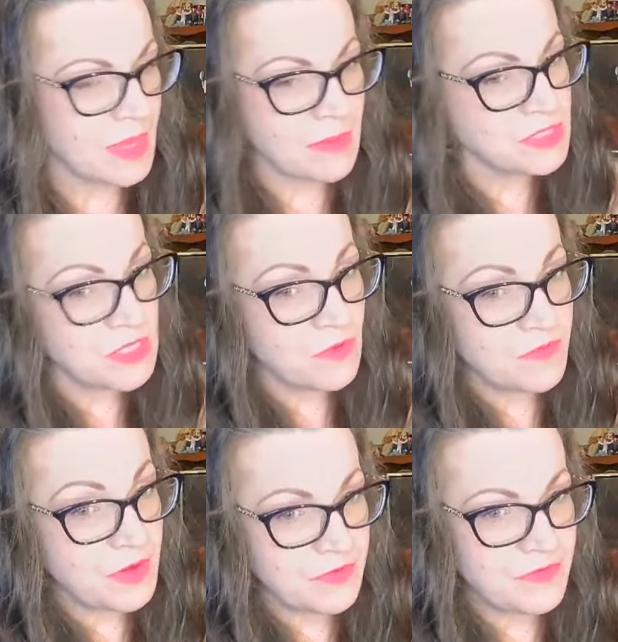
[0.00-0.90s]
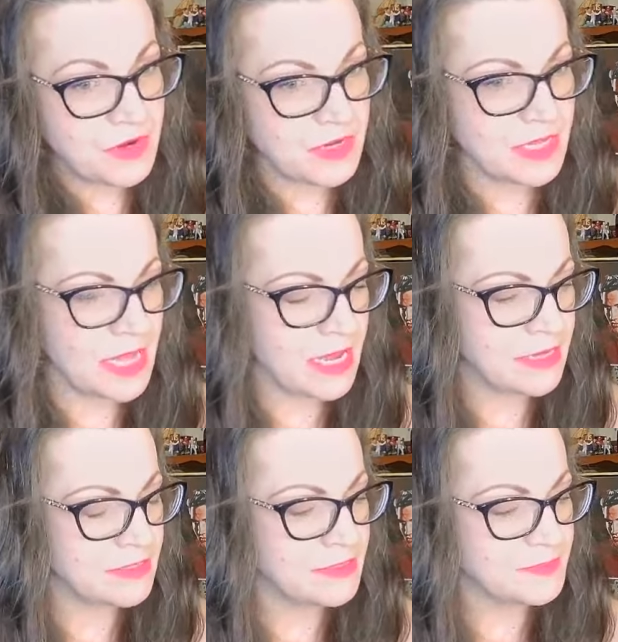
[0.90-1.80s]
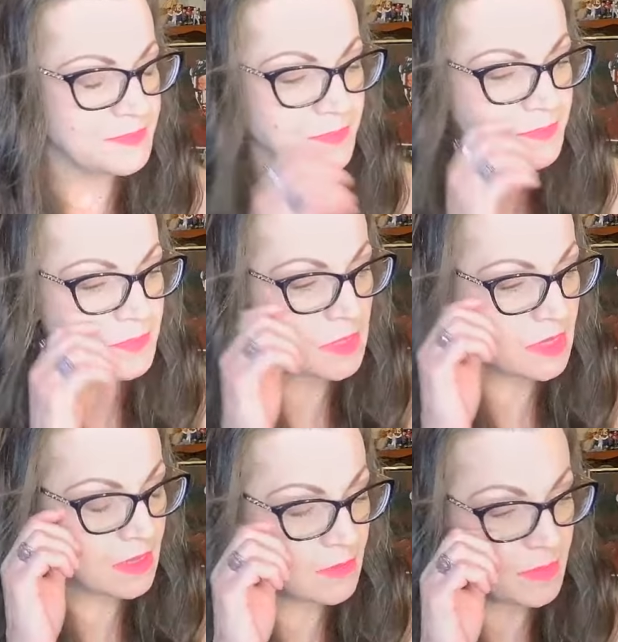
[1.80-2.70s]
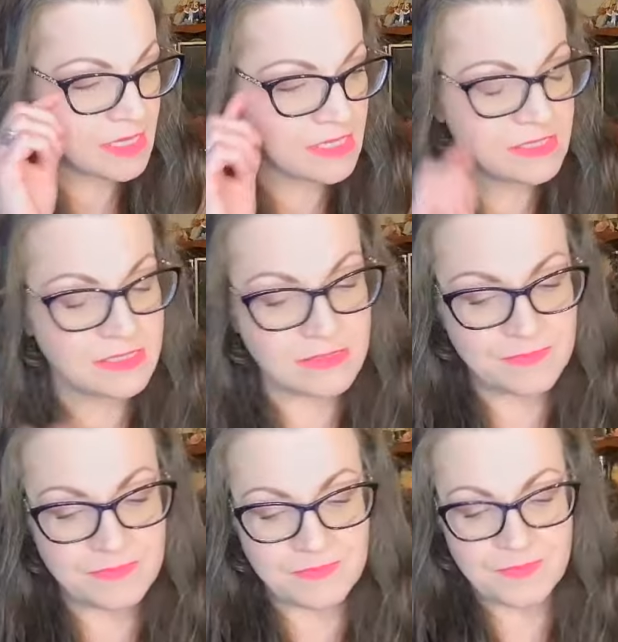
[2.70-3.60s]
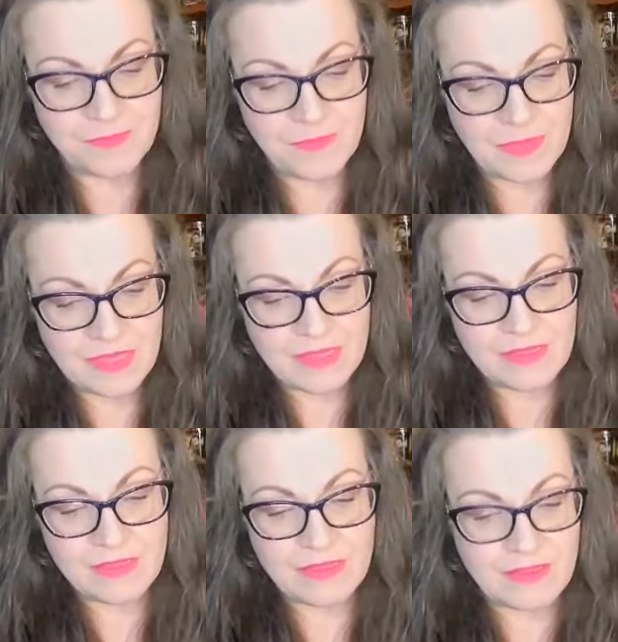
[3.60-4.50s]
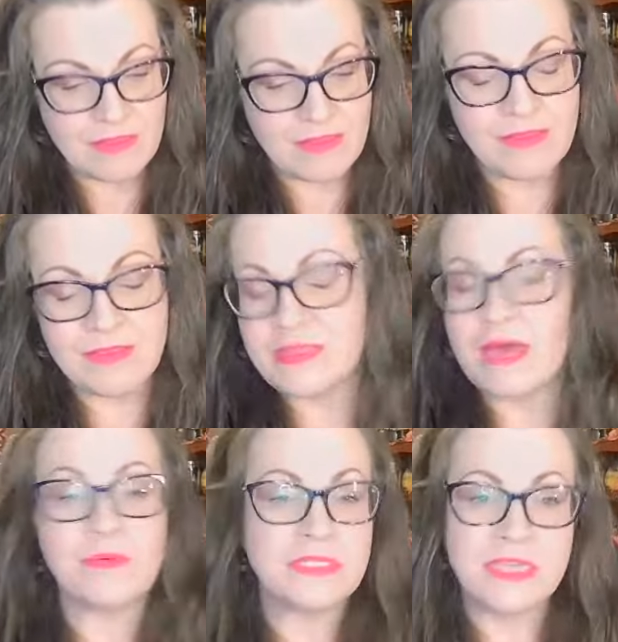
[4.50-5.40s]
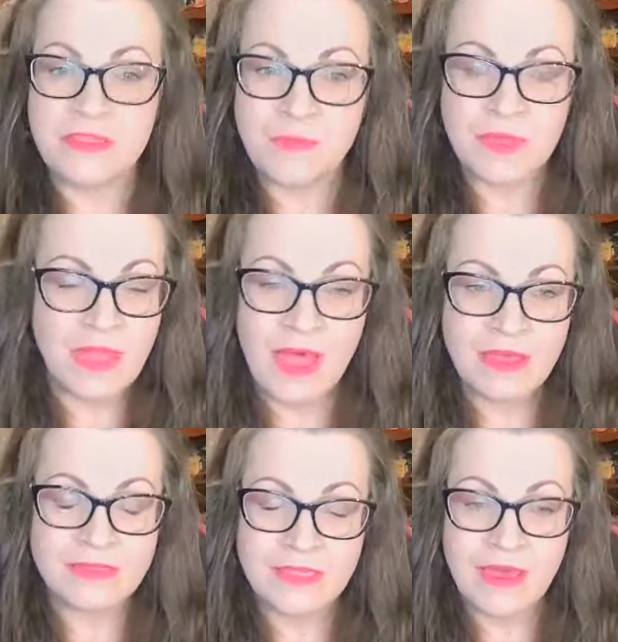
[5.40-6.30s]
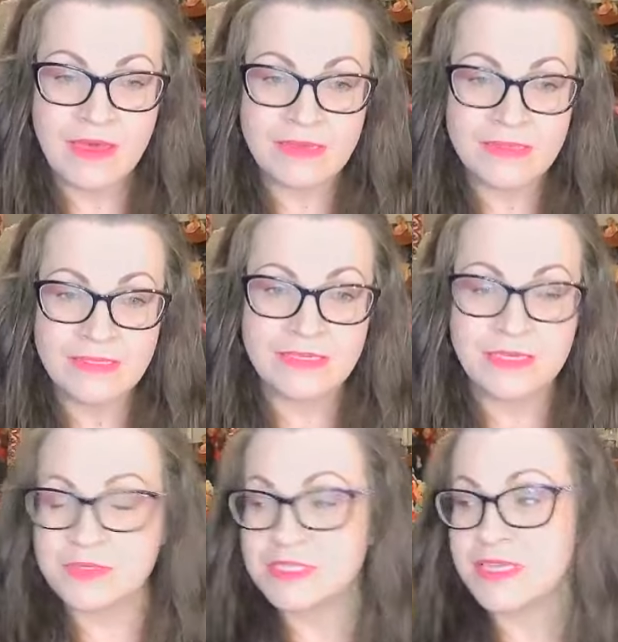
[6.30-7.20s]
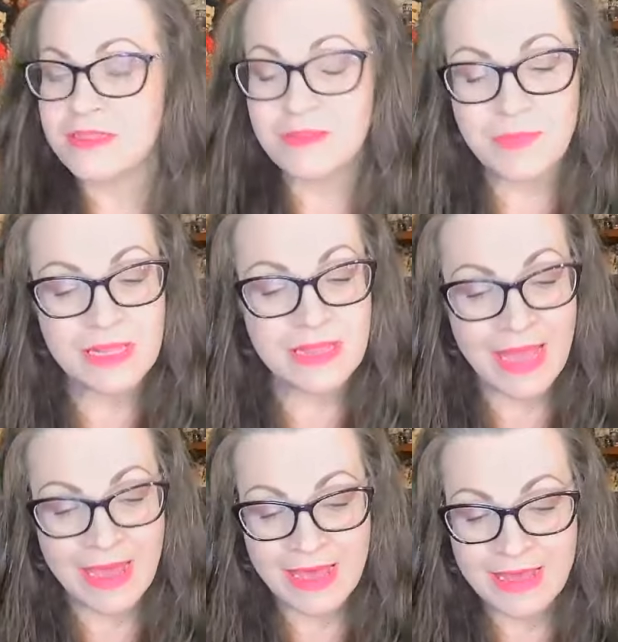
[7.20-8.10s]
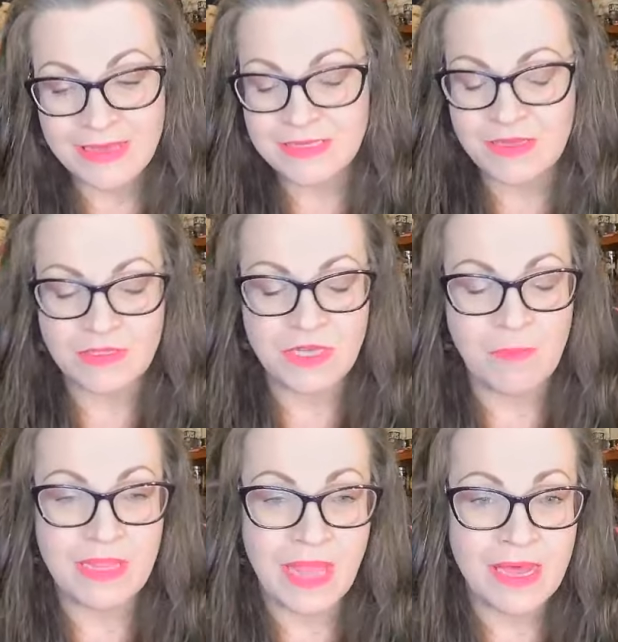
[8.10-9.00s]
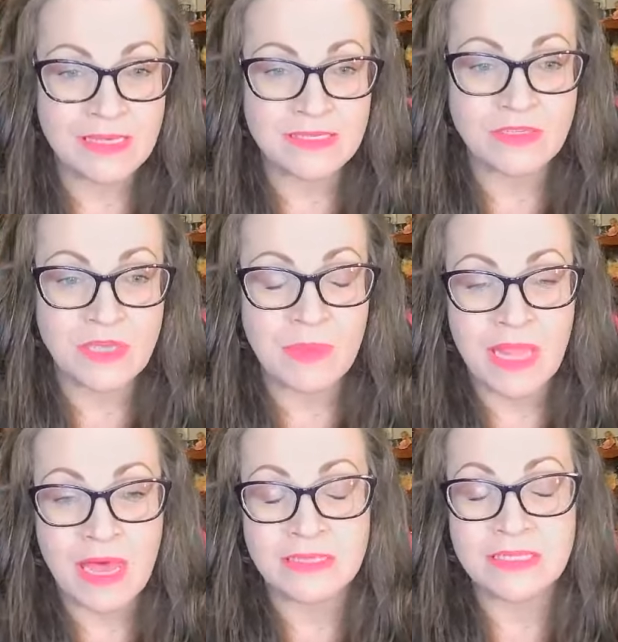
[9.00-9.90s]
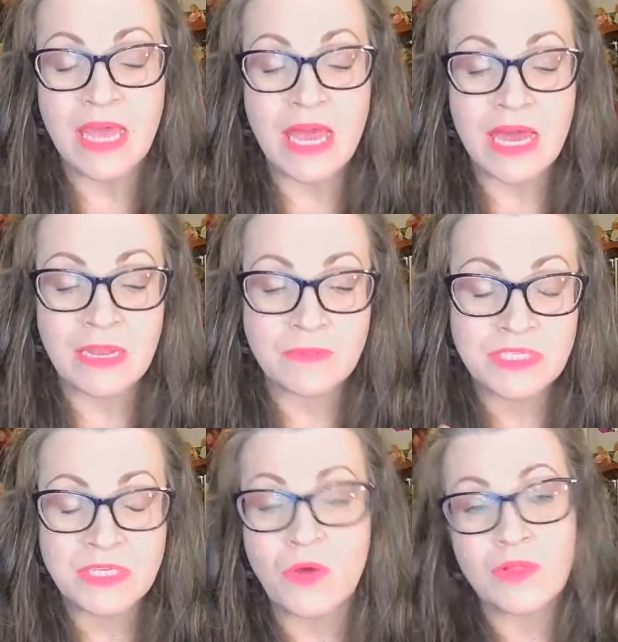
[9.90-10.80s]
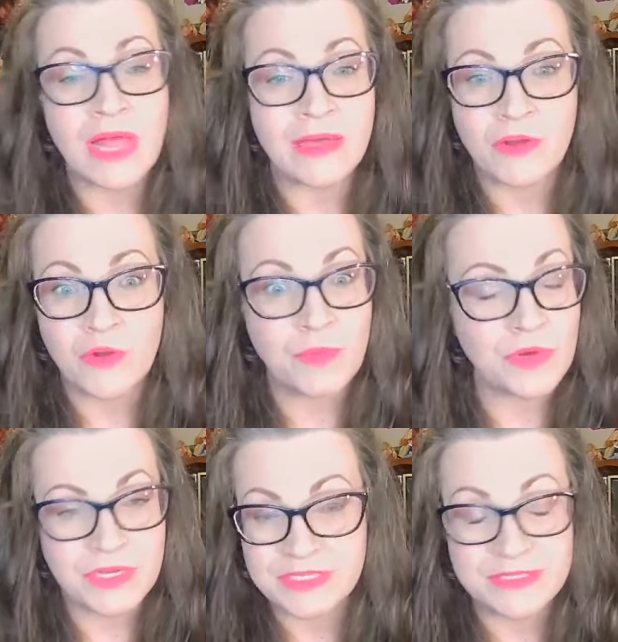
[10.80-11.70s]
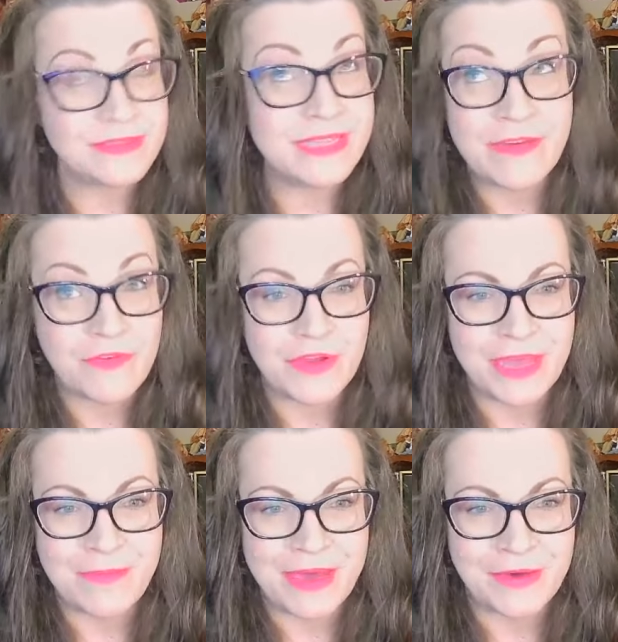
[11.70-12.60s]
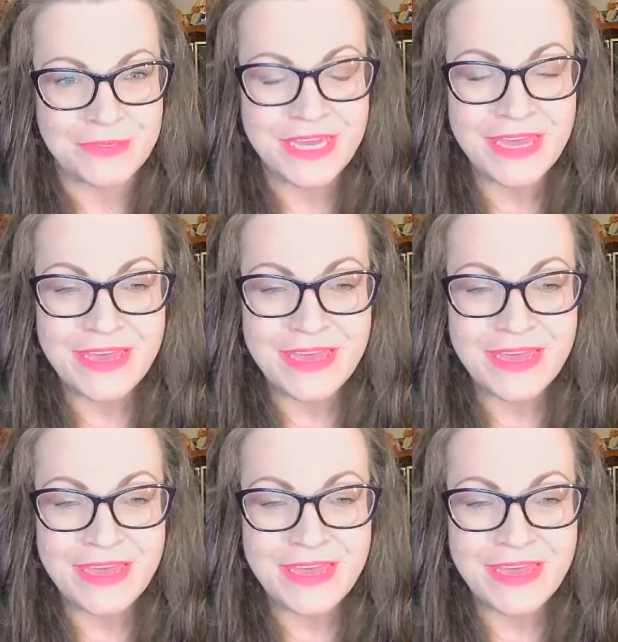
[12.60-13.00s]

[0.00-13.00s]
I'm so very, very glad. Because that was nothing but lies, guys. It was nothing but lies on top of lies on top of lies. And I'm so glad her book never came out.